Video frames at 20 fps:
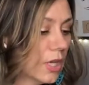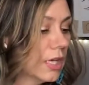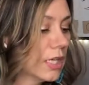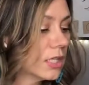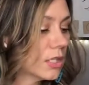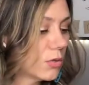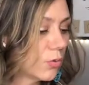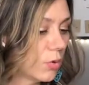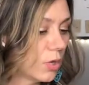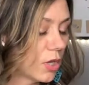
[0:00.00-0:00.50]

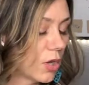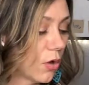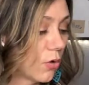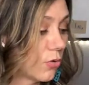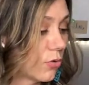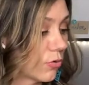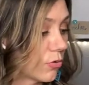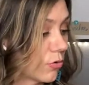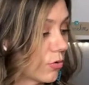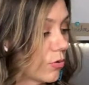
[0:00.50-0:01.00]
So we go
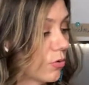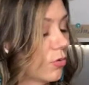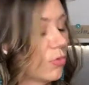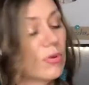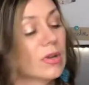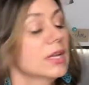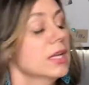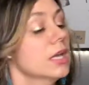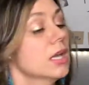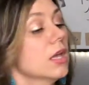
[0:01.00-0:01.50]
through
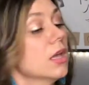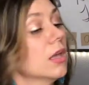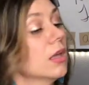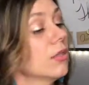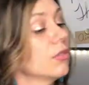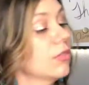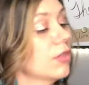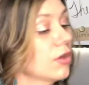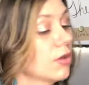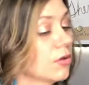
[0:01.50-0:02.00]

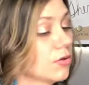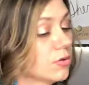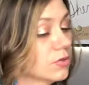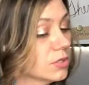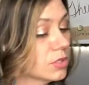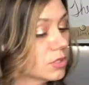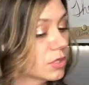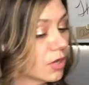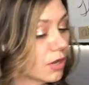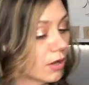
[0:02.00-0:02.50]

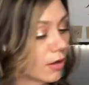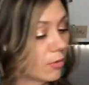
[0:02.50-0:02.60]
those.